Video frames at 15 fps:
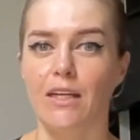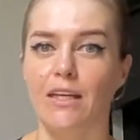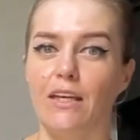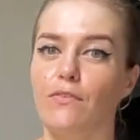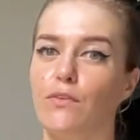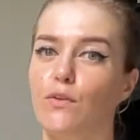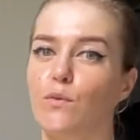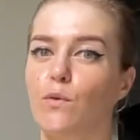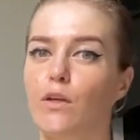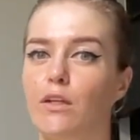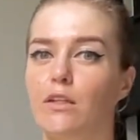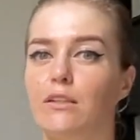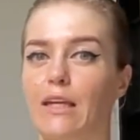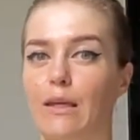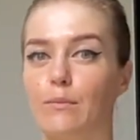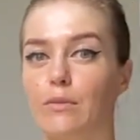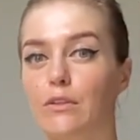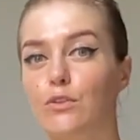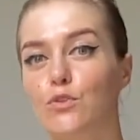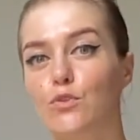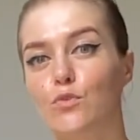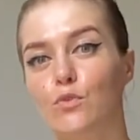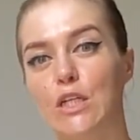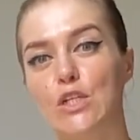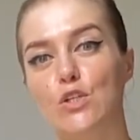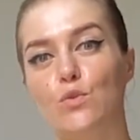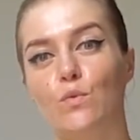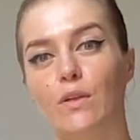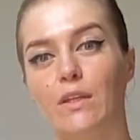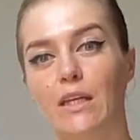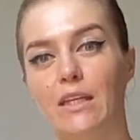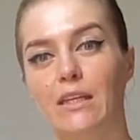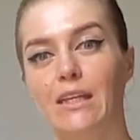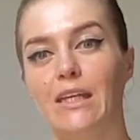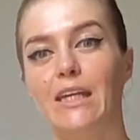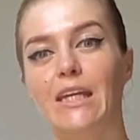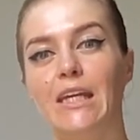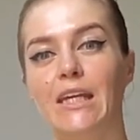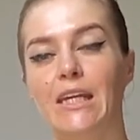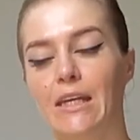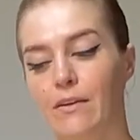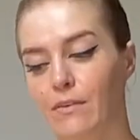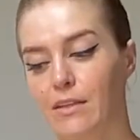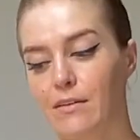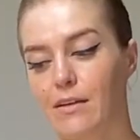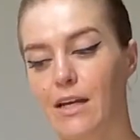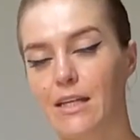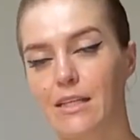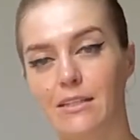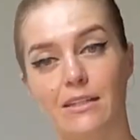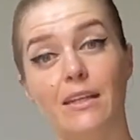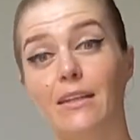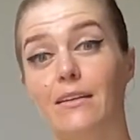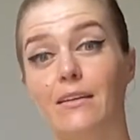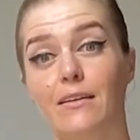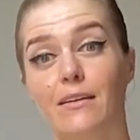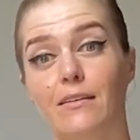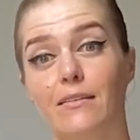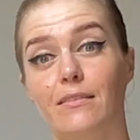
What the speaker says: If you weren't able to reach with the right knee, the